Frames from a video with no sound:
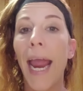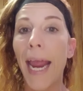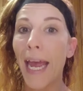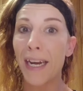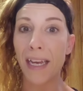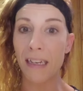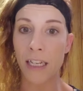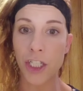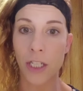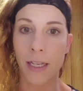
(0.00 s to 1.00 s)
and
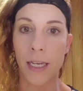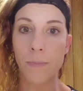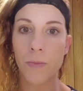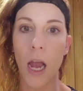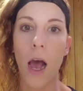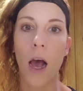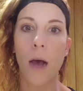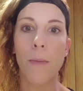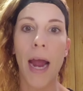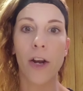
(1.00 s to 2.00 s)
initially,
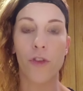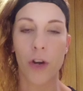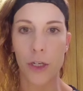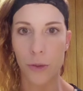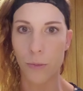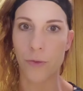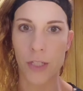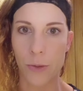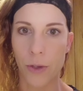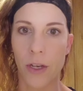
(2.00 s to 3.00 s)
I had a friend who
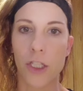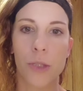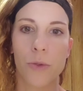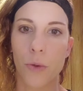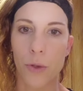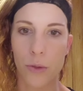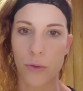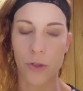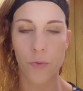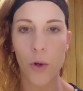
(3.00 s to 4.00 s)
moved in with us. She was going through
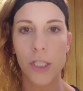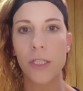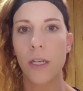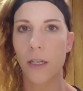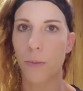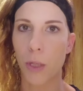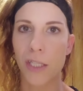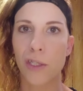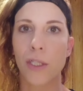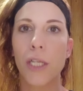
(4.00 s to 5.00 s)
a divorce, needed a
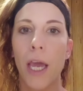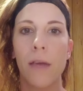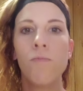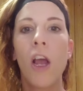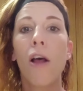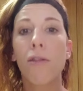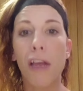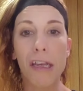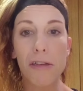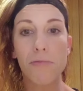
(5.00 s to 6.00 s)
place to stay.
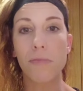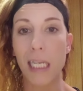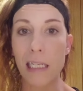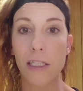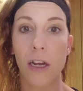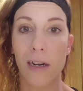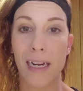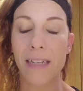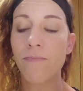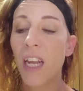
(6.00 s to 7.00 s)
Like, neat, all
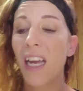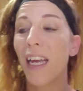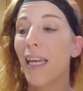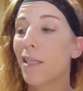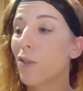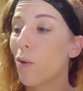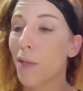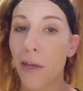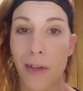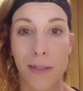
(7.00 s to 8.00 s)
right? It's
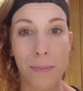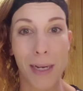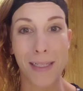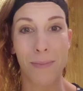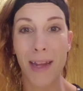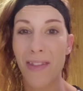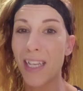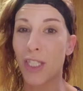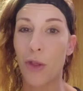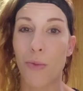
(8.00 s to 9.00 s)
only $1,000 a month.
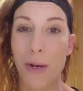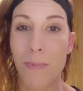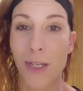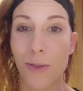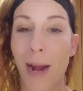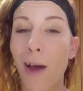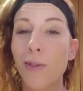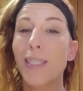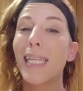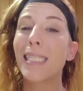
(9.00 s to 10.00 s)
It's a 3-bedroom
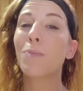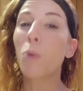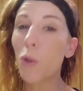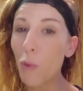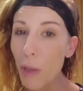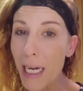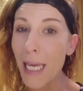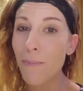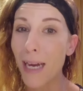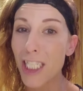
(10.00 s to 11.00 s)
house. That's
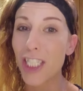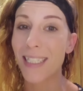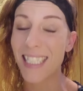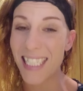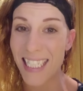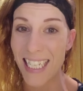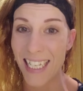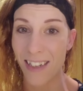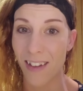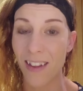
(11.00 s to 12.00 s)
pretty much a
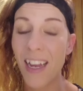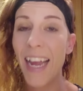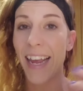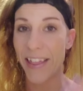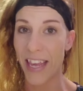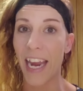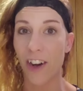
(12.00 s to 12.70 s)
steal in the